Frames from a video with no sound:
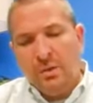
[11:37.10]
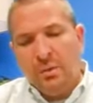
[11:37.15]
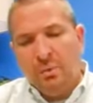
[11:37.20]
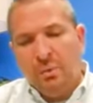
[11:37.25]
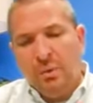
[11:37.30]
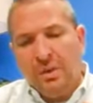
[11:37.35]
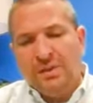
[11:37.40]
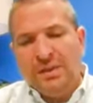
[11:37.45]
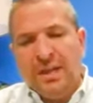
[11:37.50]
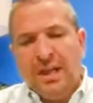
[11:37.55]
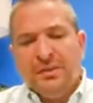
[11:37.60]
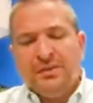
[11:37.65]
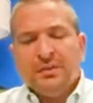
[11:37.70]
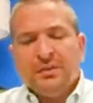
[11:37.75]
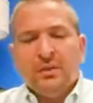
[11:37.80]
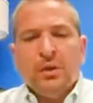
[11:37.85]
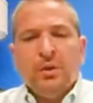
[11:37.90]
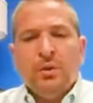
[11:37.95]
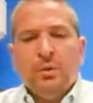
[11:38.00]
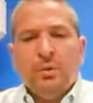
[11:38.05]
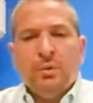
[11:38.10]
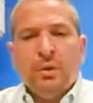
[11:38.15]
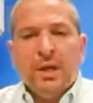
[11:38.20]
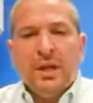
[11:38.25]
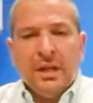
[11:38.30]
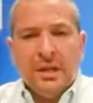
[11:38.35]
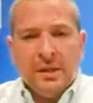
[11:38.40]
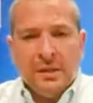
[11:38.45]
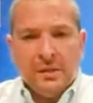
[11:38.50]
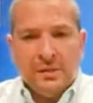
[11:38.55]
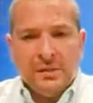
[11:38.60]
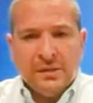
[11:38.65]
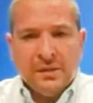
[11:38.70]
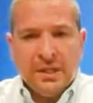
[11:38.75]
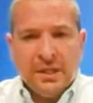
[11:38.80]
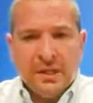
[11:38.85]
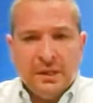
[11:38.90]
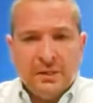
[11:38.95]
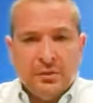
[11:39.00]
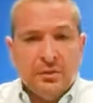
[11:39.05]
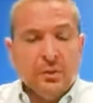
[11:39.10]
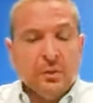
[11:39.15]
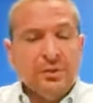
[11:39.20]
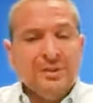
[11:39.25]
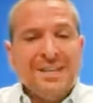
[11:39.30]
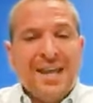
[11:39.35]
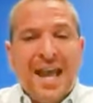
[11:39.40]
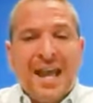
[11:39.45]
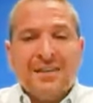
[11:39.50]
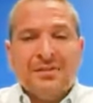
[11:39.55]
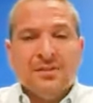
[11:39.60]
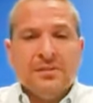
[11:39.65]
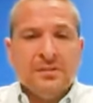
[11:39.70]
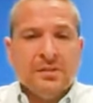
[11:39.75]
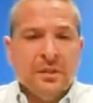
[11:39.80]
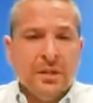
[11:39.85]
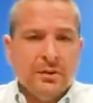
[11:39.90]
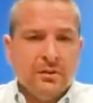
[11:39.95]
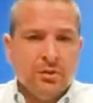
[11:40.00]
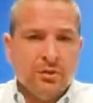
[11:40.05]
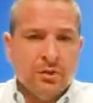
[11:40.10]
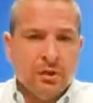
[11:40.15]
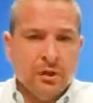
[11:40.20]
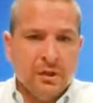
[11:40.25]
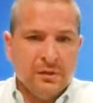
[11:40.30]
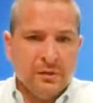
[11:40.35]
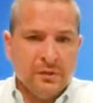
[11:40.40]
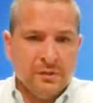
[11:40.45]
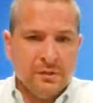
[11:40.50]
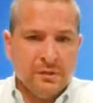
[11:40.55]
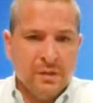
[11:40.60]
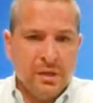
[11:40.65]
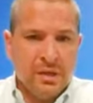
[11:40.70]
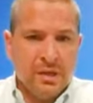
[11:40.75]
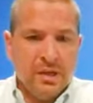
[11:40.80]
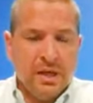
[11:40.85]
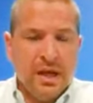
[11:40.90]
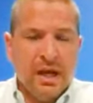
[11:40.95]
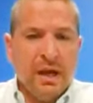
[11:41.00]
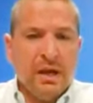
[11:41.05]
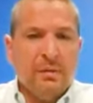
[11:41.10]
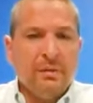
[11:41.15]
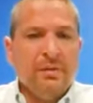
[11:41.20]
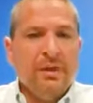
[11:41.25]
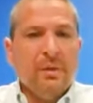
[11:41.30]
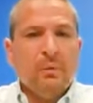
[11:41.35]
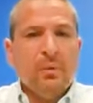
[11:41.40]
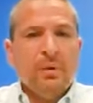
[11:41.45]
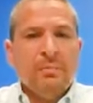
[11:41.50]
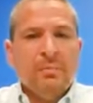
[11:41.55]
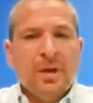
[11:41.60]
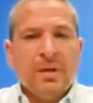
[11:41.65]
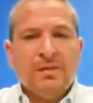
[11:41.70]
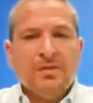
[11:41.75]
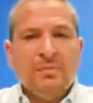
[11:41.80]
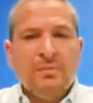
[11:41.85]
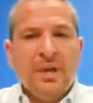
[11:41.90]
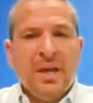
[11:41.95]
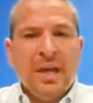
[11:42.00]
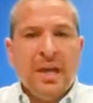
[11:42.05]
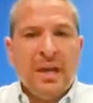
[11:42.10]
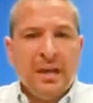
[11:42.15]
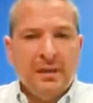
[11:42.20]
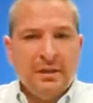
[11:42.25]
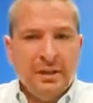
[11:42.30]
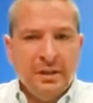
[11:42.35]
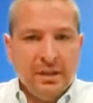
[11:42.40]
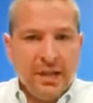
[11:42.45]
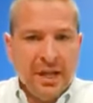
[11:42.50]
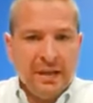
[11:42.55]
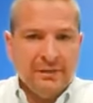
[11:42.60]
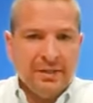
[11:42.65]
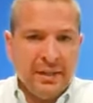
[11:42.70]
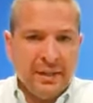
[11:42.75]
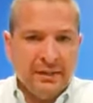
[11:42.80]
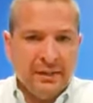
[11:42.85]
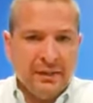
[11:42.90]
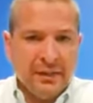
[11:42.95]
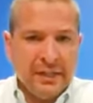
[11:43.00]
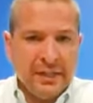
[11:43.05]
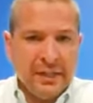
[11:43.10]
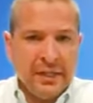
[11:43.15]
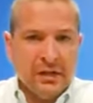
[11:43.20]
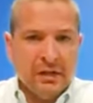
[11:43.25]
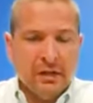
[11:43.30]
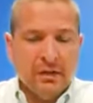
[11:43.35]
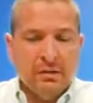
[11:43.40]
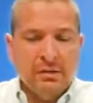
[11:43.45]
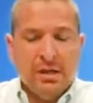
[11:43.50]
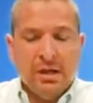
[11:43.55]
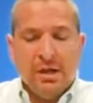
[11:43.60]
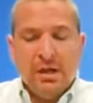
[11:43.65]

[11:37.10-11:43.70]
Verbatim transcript: what the escrow is, is your taxes and insurance uh, that we must pay at the end of the year.